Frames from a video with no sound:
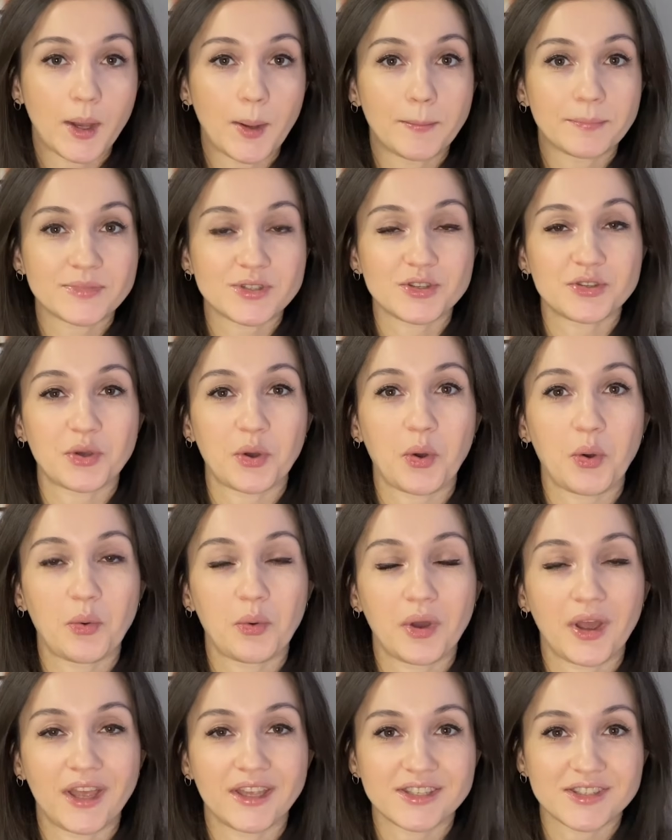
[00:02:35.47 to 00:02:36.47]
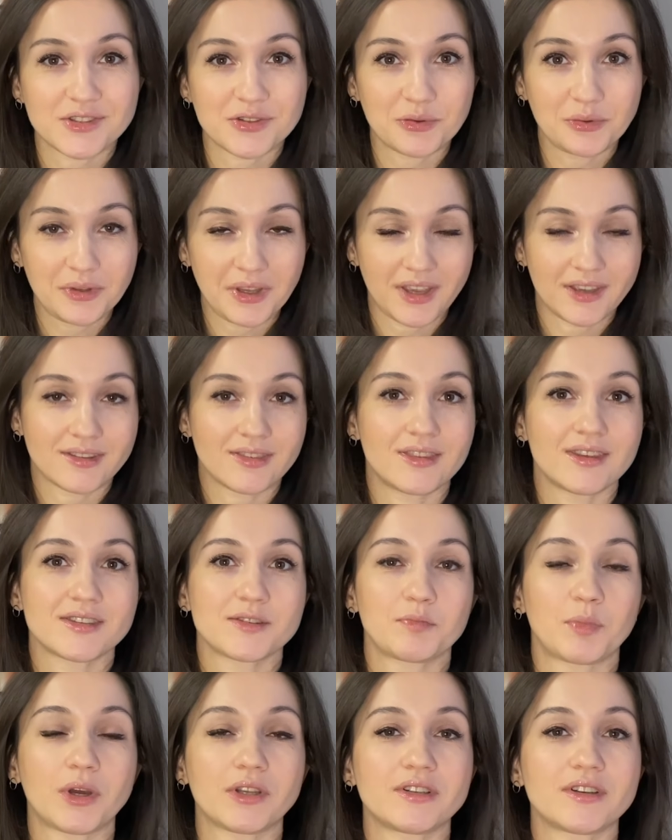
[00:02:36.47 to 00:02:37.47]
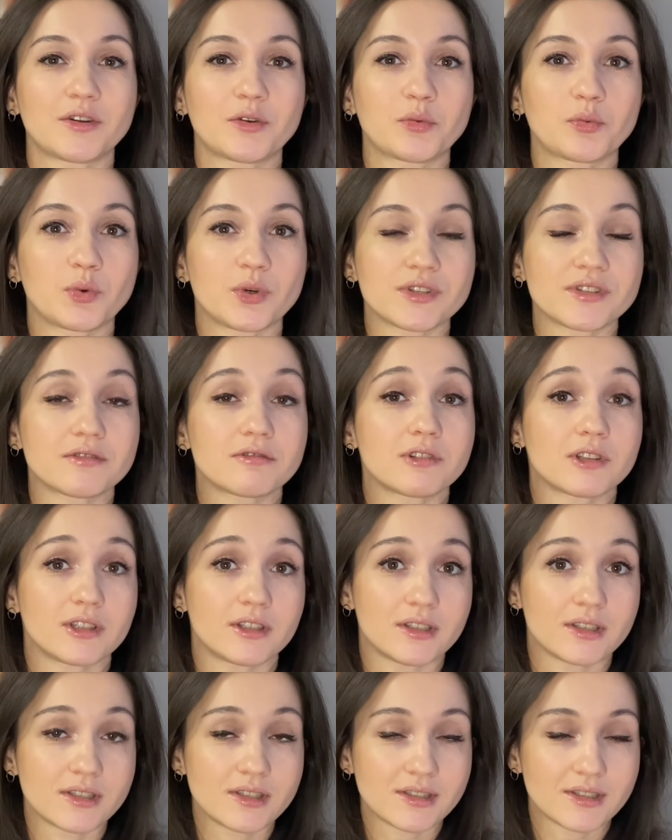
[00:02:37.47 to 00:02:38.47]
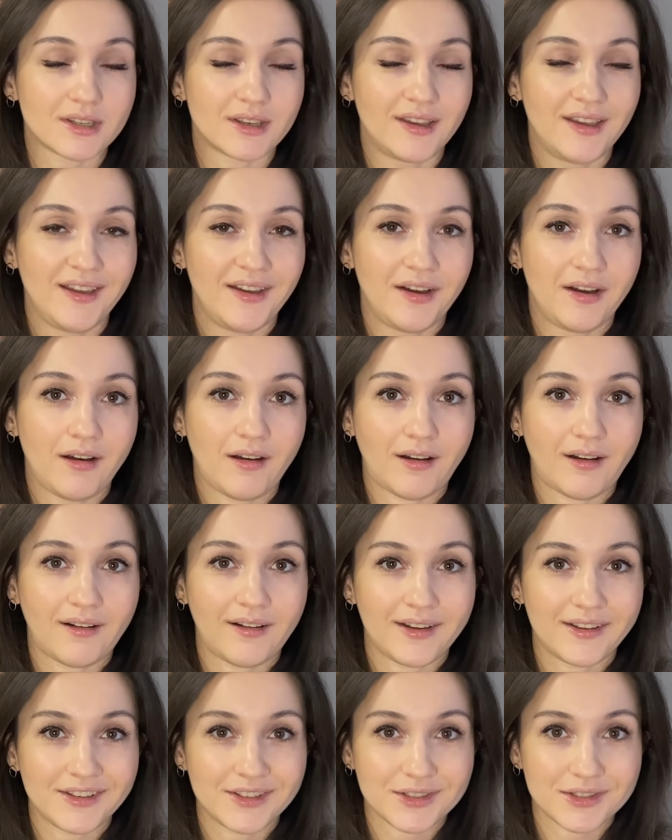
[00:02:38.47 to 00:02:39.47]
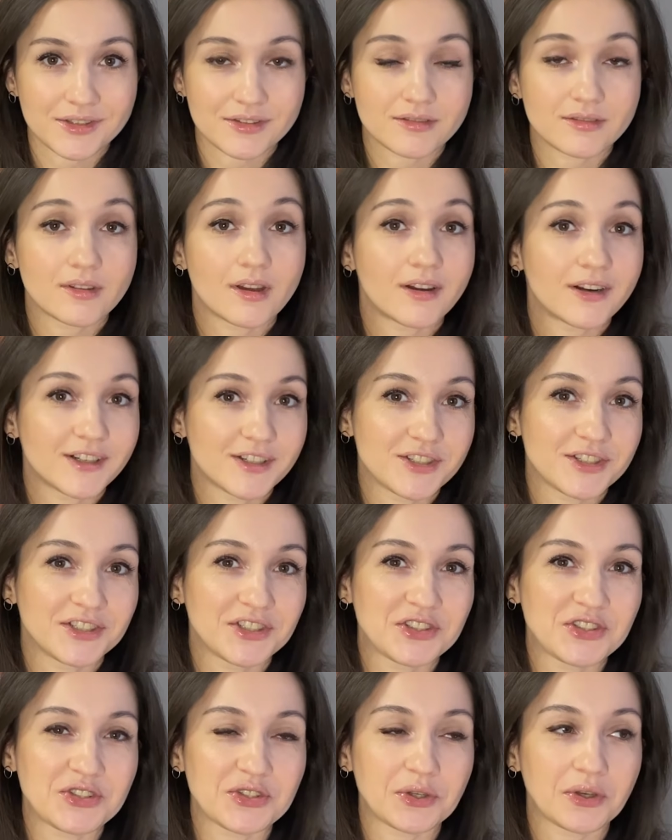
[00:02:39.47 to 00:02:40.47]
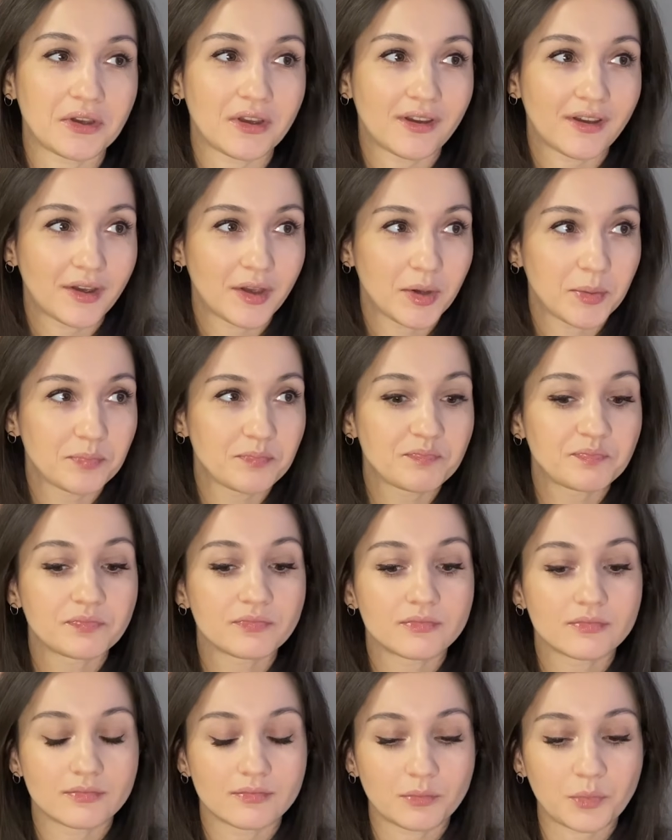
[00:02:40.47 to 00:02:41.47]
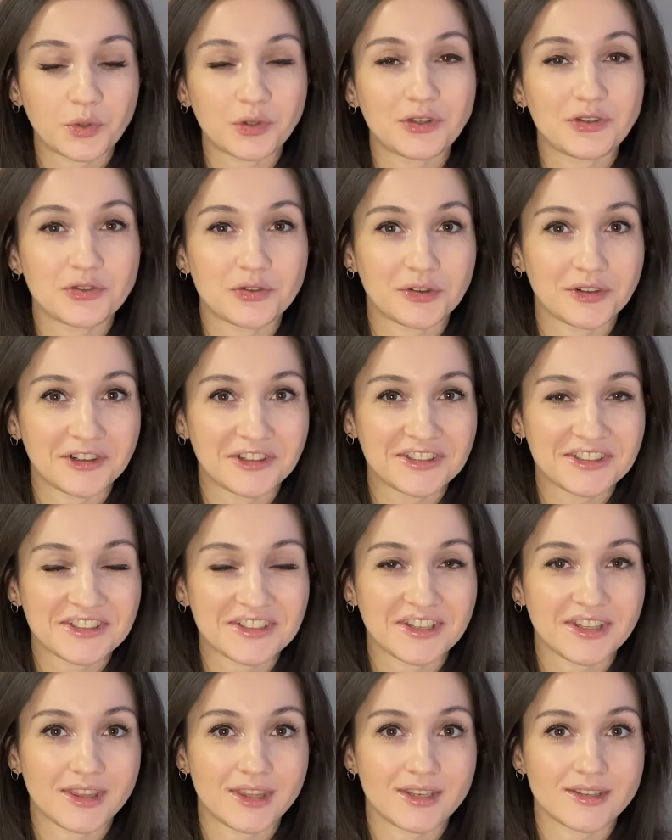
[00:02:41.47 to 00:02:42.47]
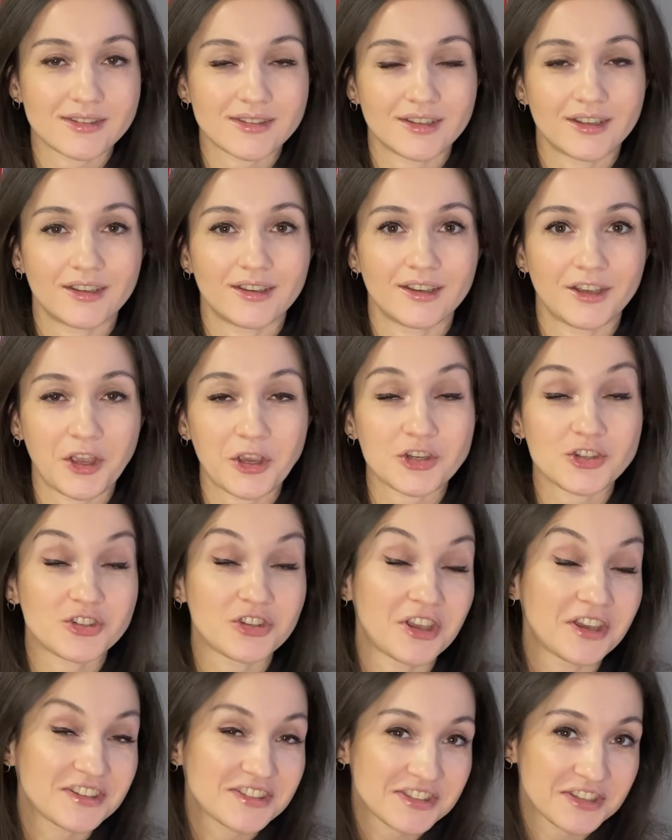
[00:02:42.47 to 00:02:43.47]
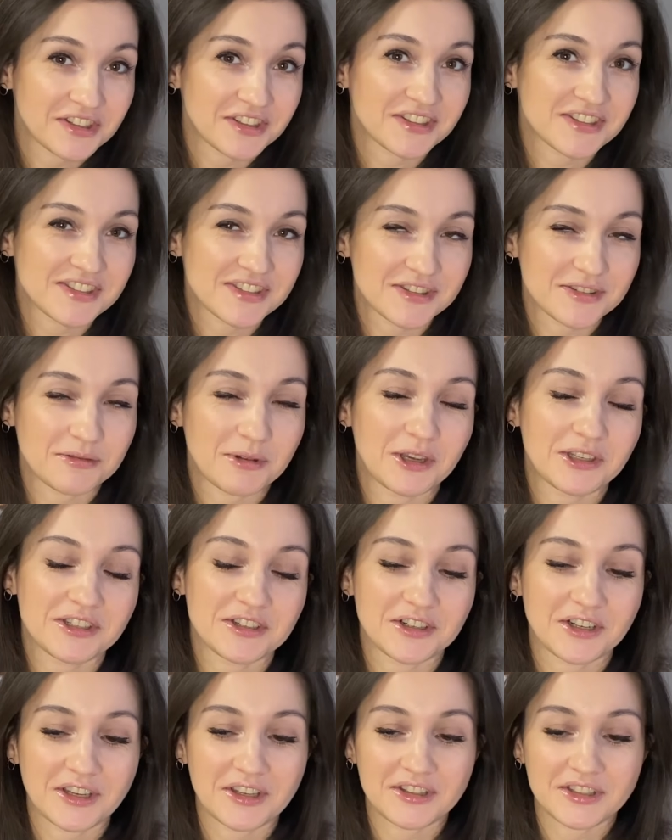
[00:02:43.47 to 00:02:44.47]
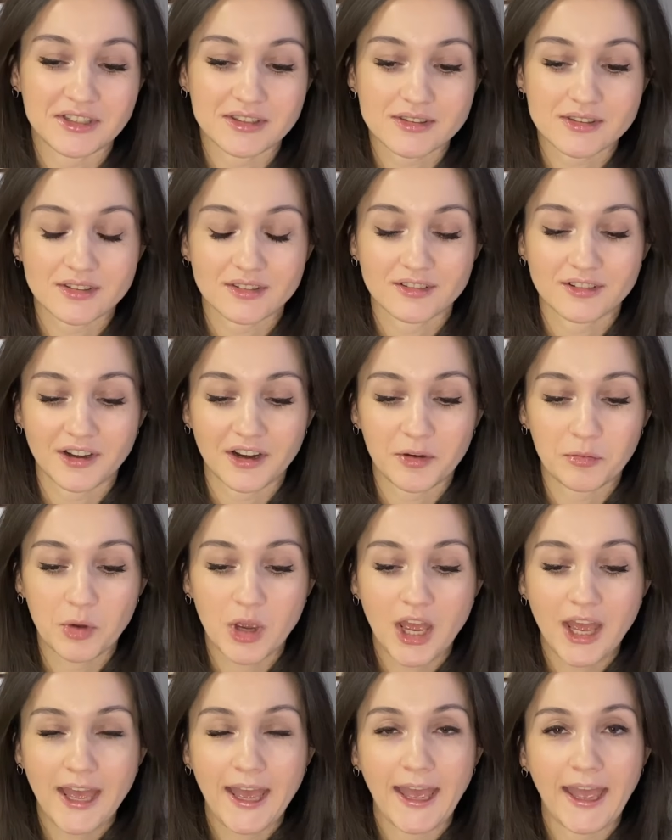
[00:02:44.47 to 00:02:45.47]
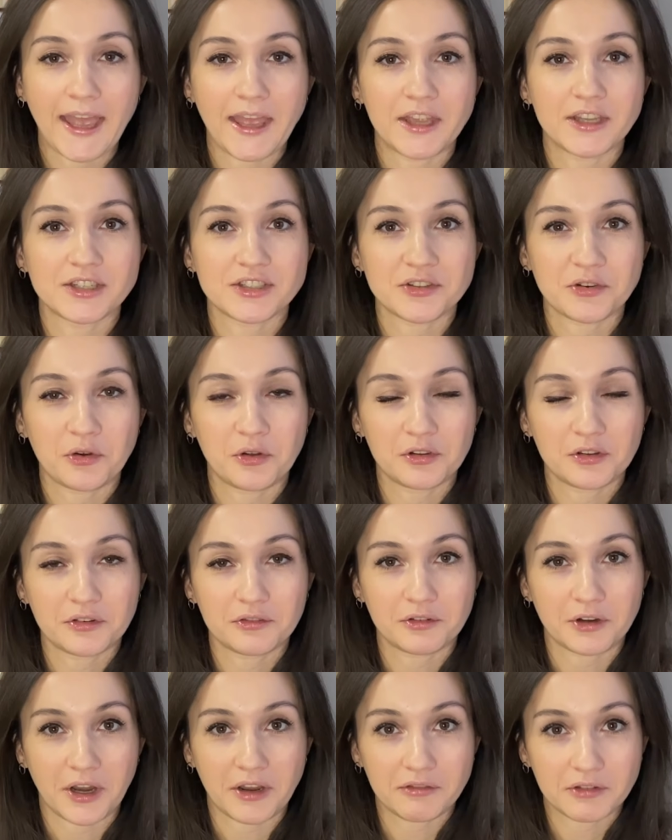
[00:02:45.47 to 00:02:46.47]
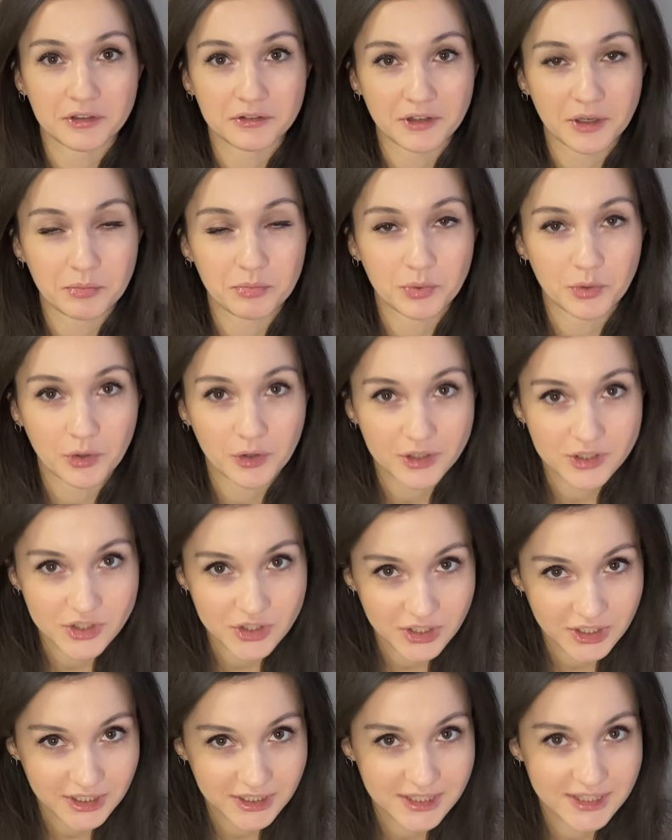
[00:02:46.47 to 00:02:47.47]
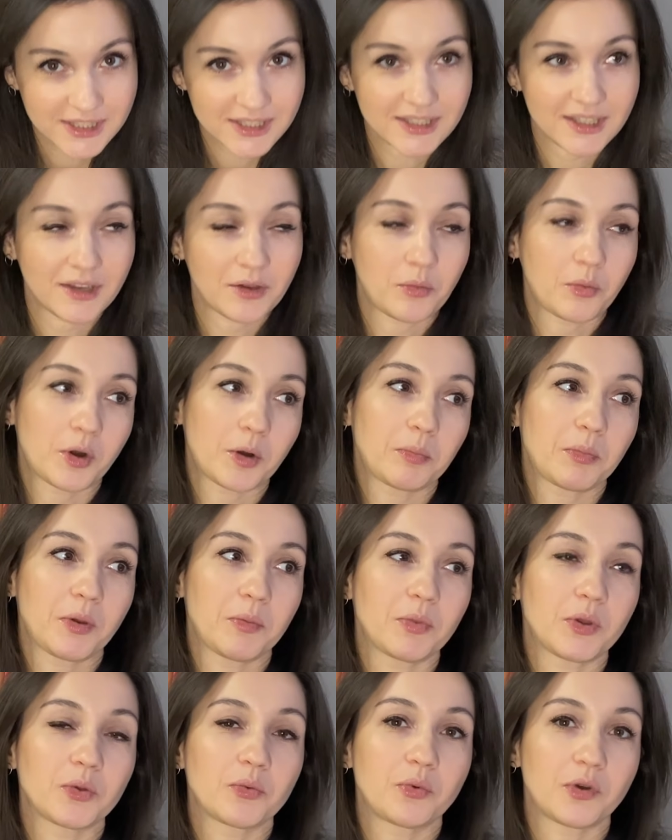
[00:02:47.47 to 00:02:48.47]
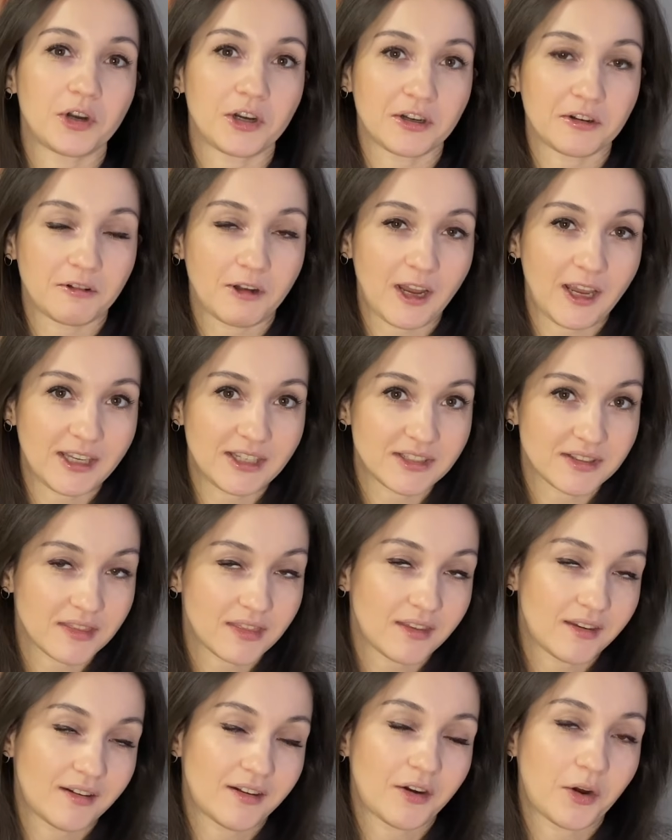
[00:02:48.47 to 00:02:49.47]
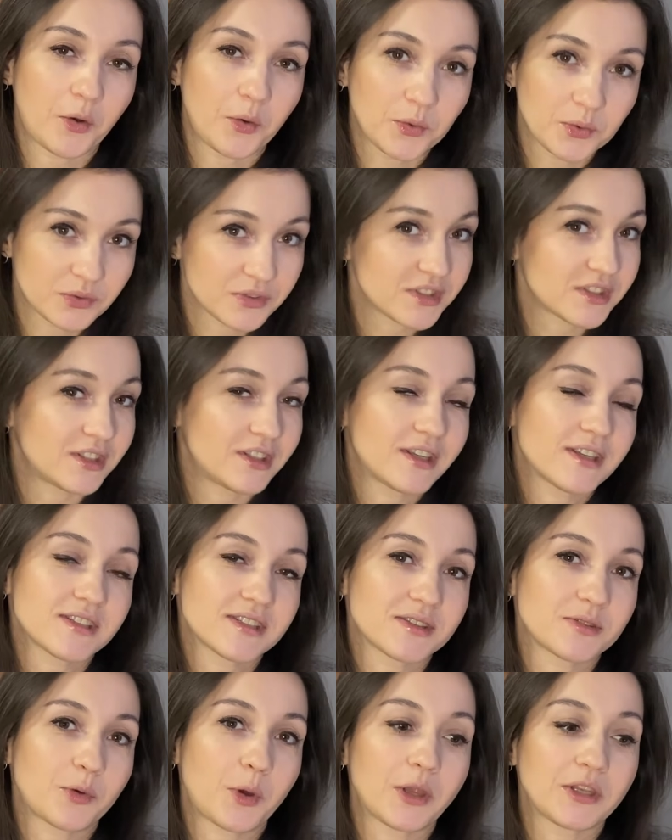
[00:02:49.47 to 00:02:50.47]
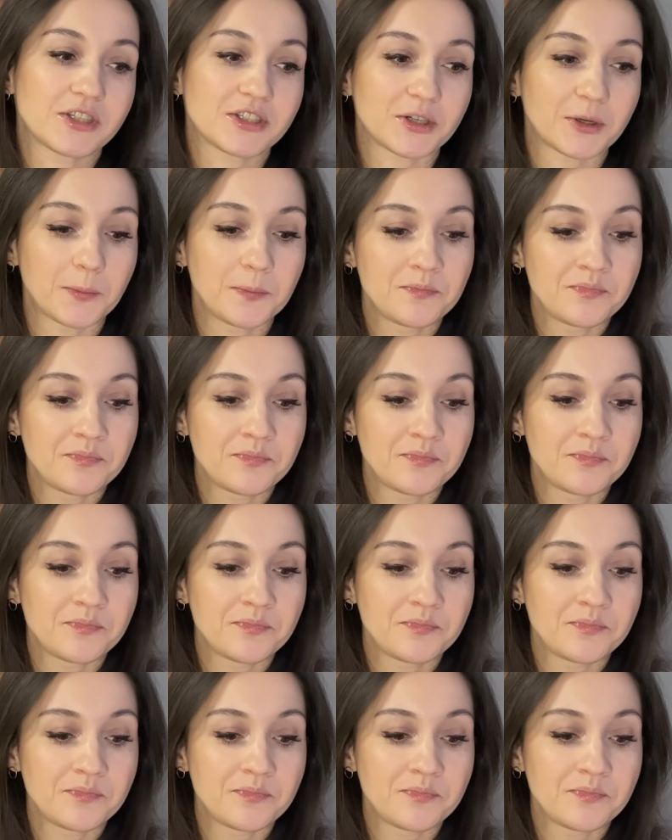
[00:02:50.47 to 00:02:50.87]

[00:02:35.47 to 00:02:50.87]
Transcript: So as soon as this pattern was released, I started monitoring this hashtag Celeste sweater in Instagram and all of Ravelry projects where people were creating their own Celeste sweater.